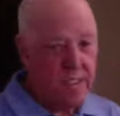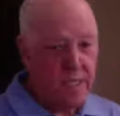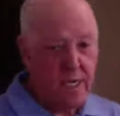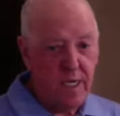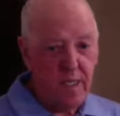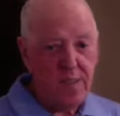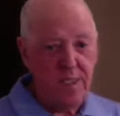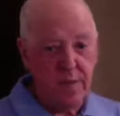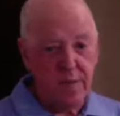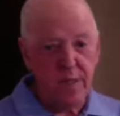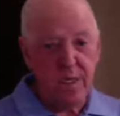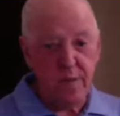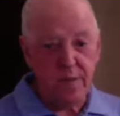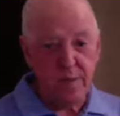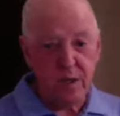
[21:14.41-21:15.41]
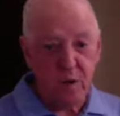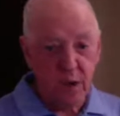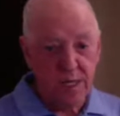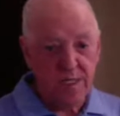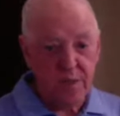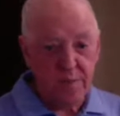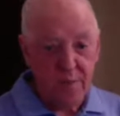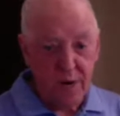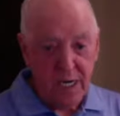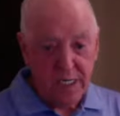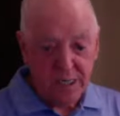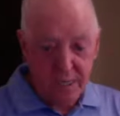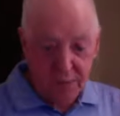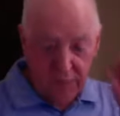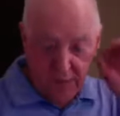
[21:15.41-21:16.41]
sales, they become quite
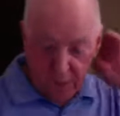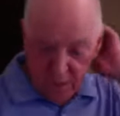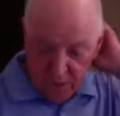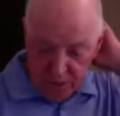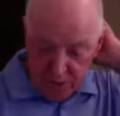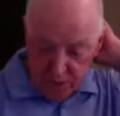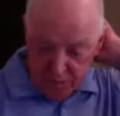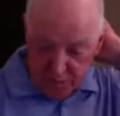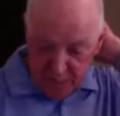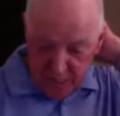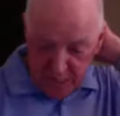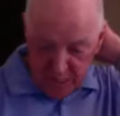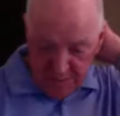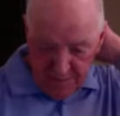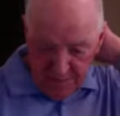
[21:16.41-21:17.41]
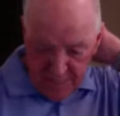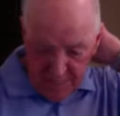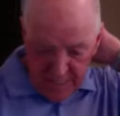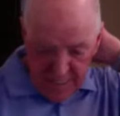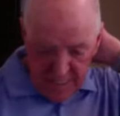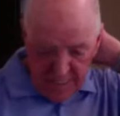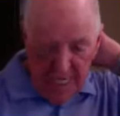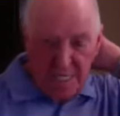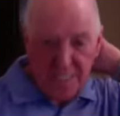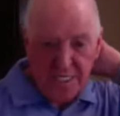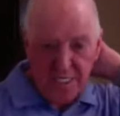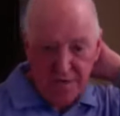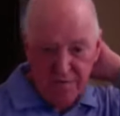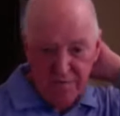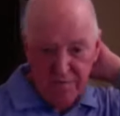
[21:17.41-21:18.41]
depressed, and they also become
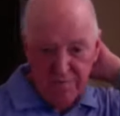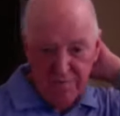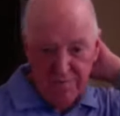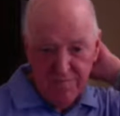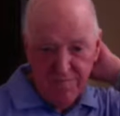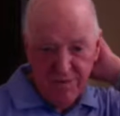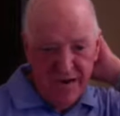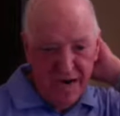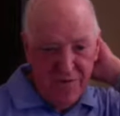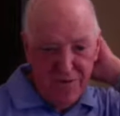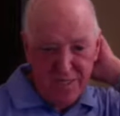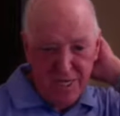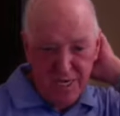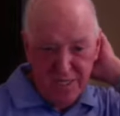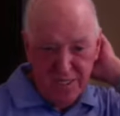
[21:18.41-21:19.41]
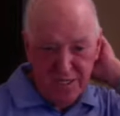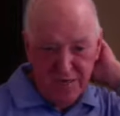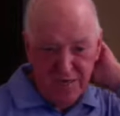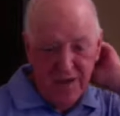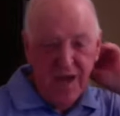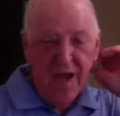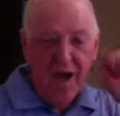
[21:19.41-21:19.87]
tentative, very tentative.